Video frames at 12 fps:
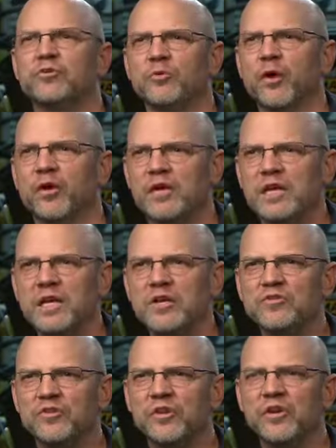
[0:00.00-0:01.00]
to our
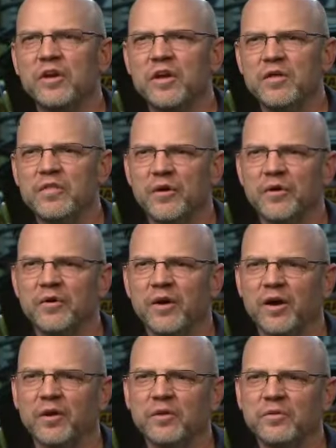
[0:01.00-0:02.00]
needs, and their their,
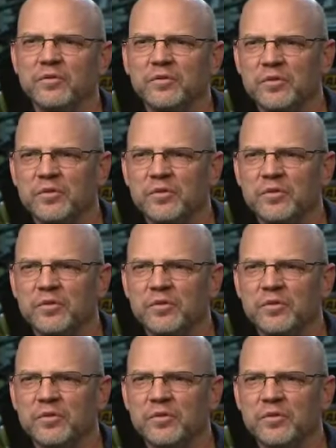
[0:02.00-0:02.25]
uh,